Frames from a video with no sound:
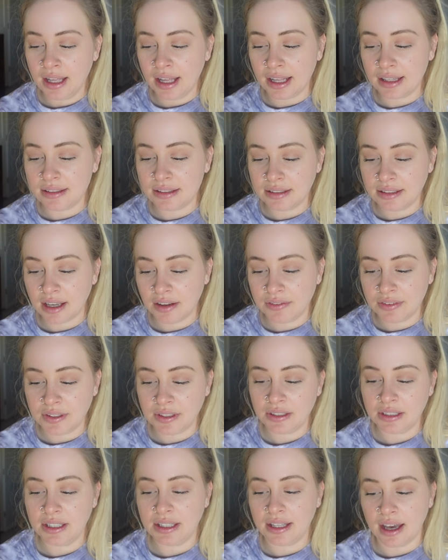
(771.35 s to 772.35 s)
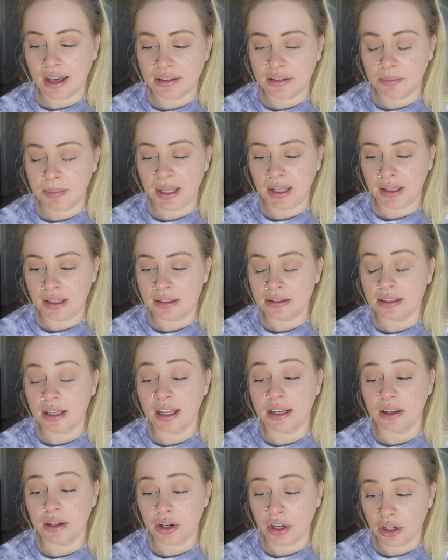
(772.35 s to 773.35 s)
It's definitely gas pains
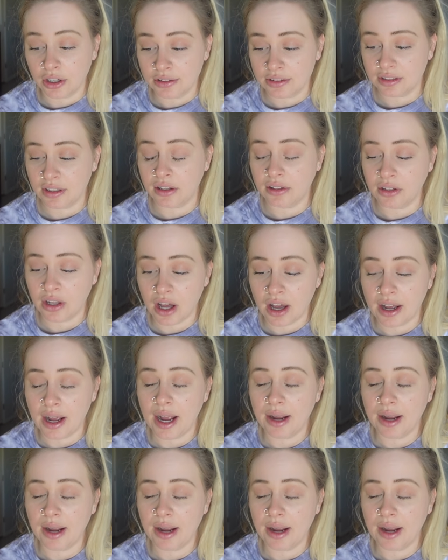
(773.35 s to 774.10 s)
and it hurts a lot.